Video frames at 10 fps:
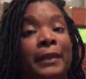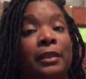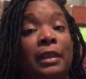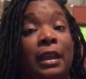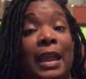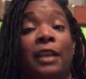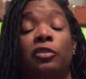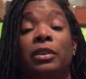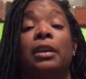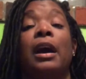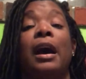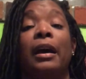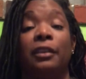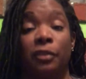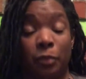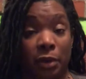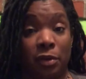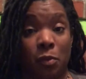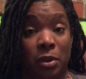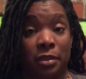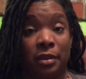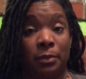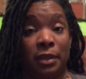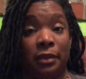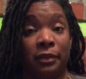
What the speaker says: that actually God is working with them in.